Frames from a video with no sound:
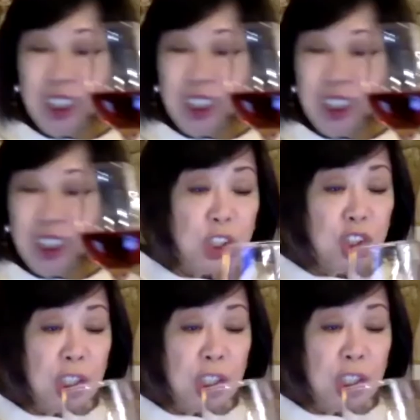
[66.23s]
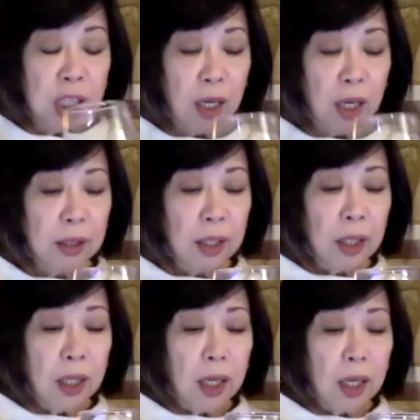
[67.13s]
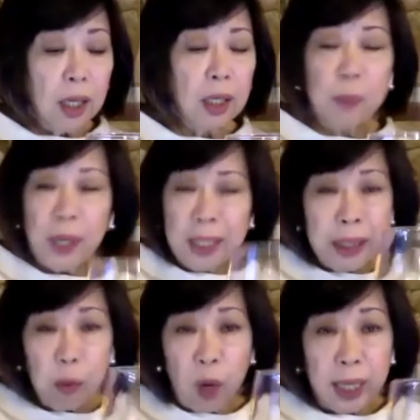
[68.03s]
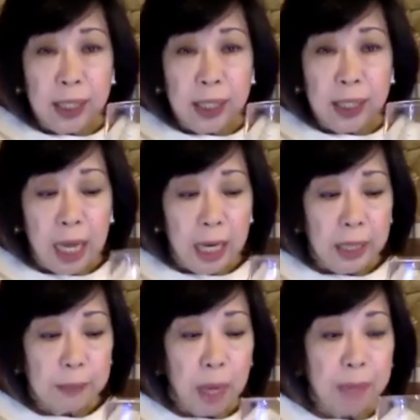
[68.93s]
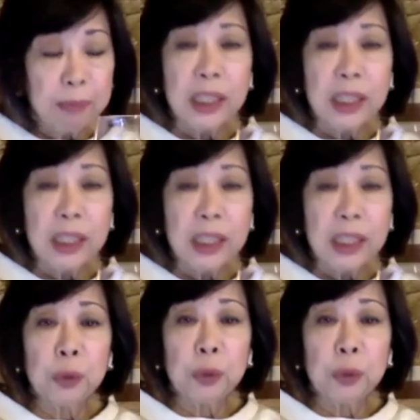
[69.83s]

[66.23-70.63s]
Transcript: it's just sparkling wine, and I made it the fruit.